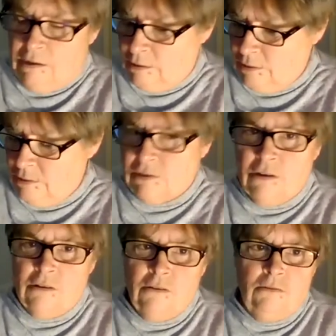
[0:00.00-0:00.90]

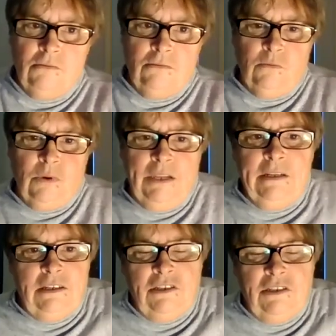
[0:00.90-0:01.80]
so
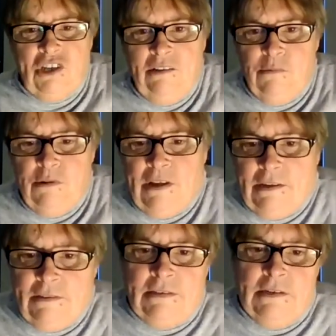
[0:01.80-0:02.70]
willingly shared with
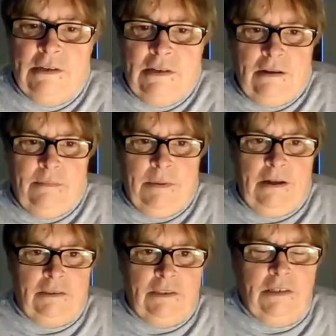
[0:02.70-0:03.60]
us
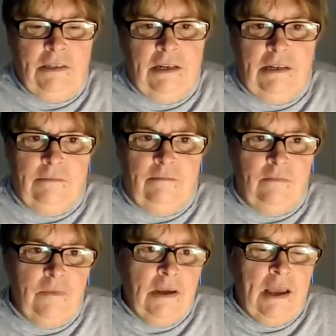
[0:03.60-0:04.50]
about
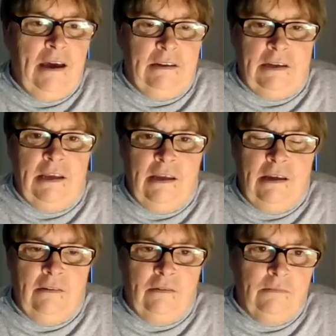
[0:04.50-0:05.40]
how to
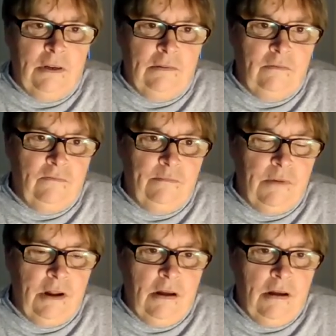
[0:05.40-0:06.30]
care
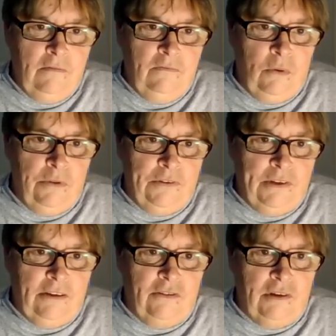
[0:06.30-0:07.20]
for this
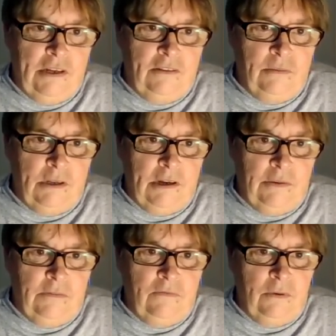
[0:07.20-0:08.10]
country as we're
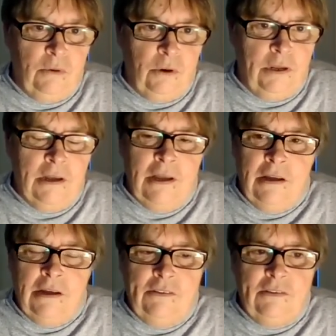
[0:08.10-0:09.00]
going forward.
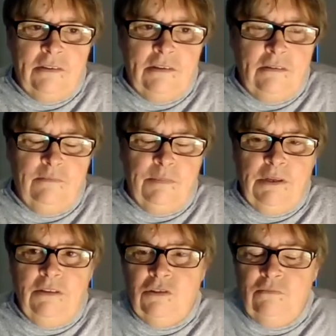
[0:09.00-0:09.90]
It's
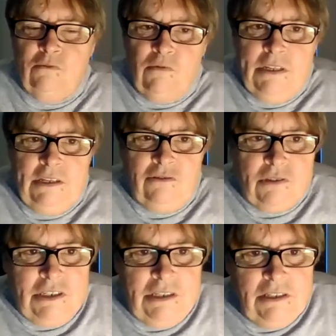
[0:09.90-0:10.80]
been really
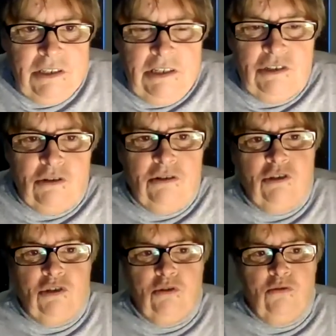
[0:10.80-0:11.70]
interesting listening to the
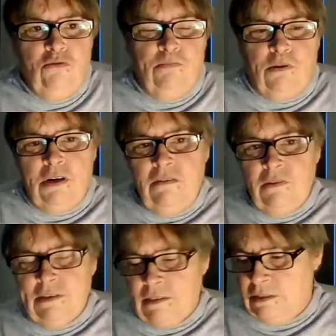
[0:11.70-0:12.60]
two
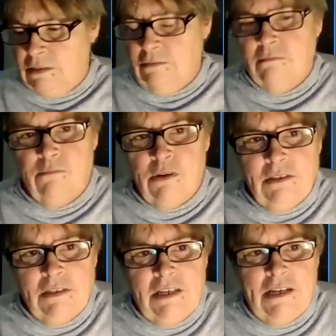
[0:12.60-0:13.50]
previous
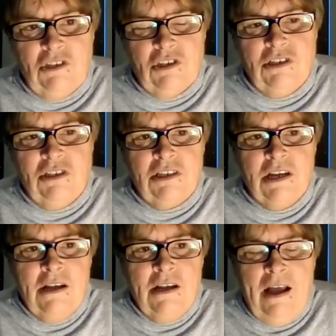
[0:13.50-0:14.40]
presentations
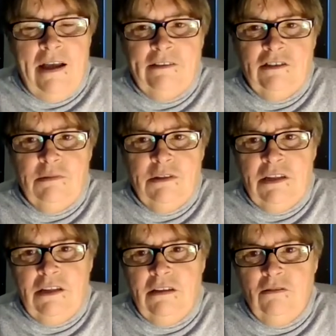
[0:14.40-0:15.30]
and to be
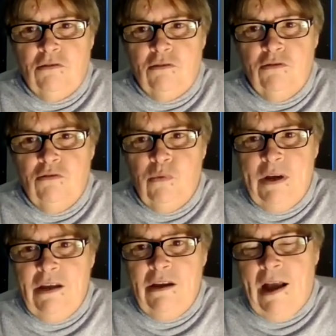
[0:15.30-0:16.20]
thinking through
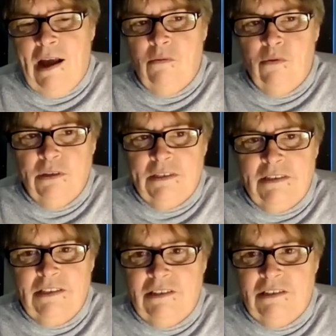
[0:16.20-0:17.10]
where our work
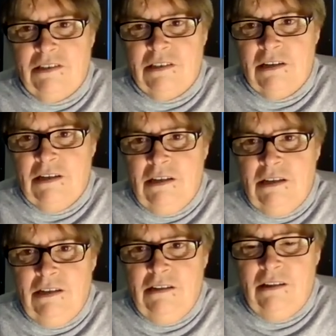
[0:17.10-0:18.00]
sits
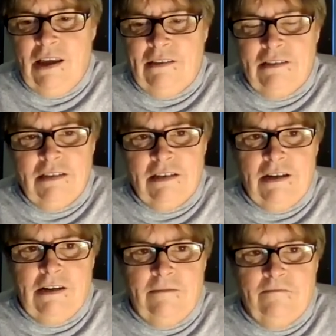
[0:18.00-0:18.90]
in that
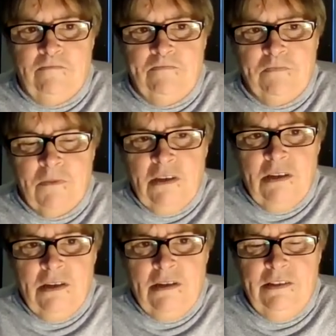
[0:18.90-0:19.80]

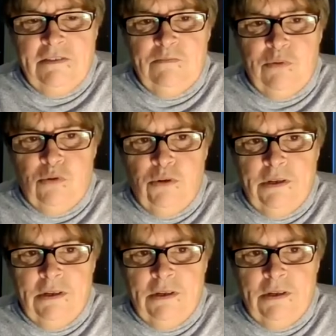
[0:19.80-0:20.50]
in this broad